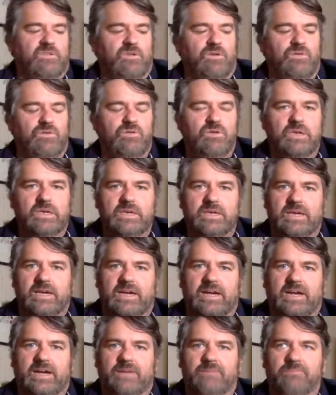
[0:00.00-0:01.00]
used to.
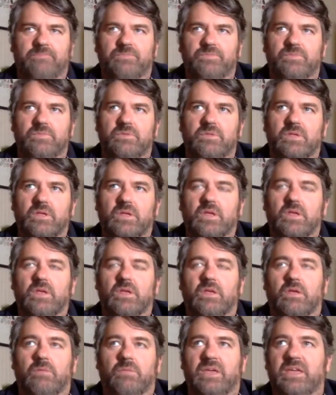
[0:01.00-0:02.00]
Um,
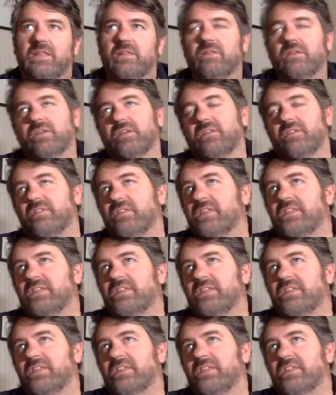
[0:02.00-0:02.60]
I mean,